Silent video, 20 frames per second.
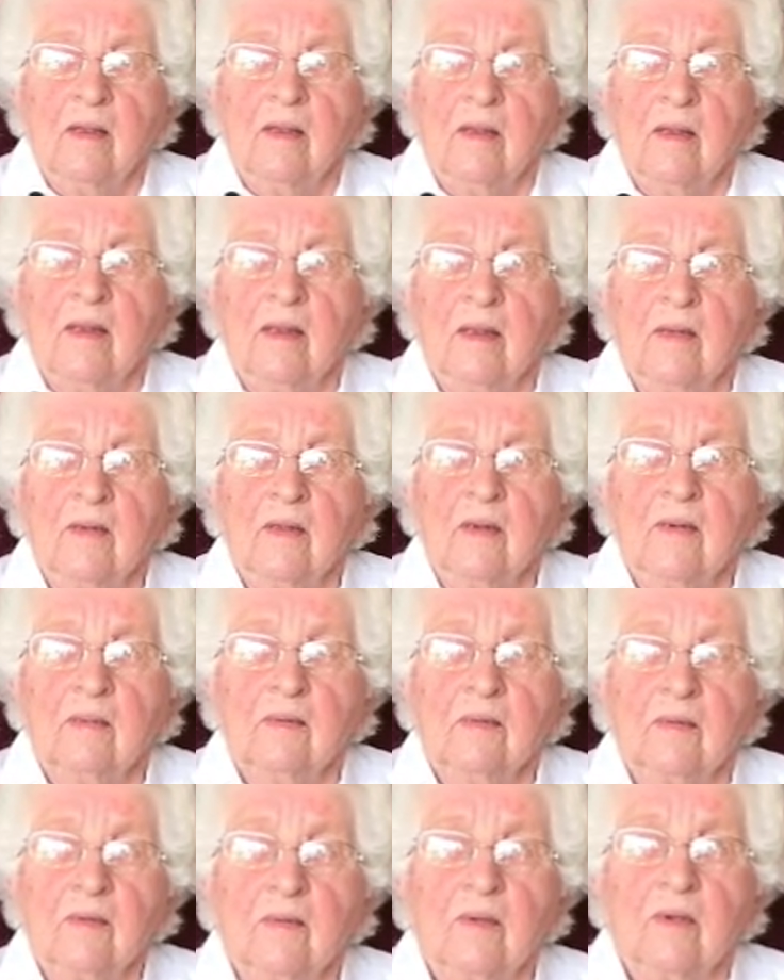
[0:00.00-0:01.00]
Yeah, that
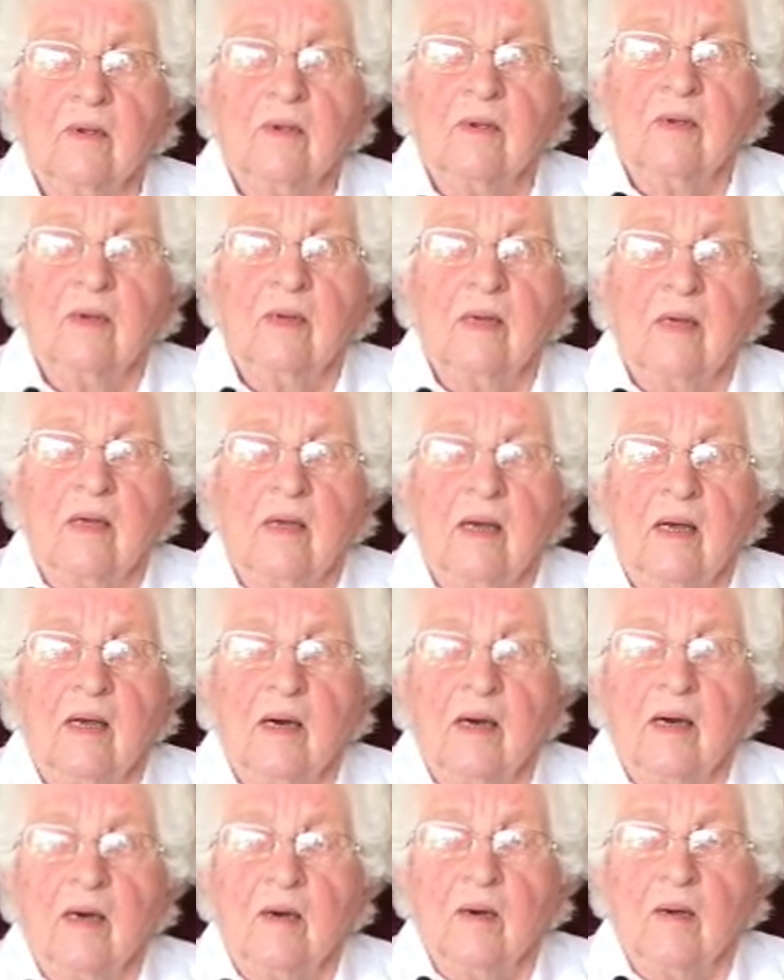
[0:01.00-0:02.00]
was
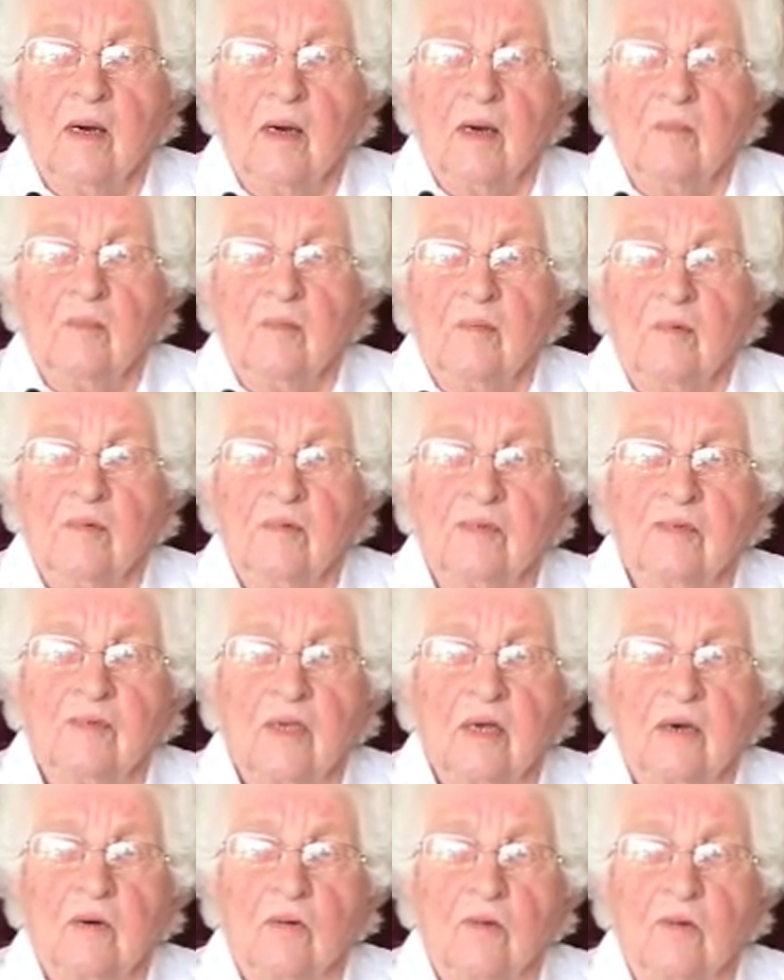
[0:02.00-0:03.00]
up
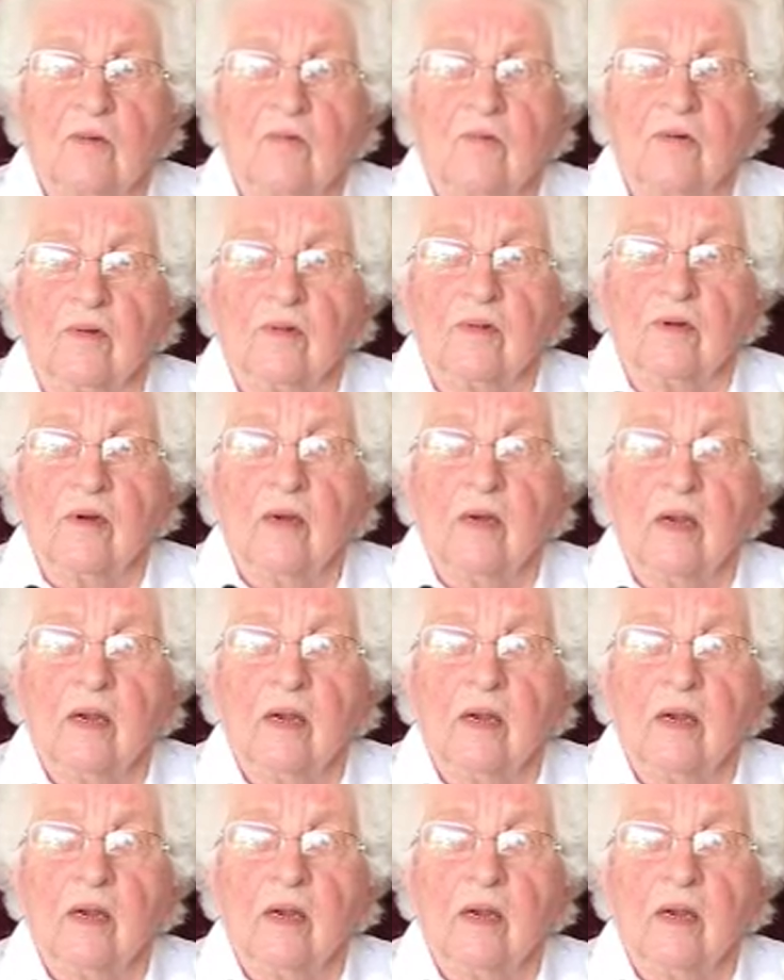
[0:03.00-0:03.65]
south further.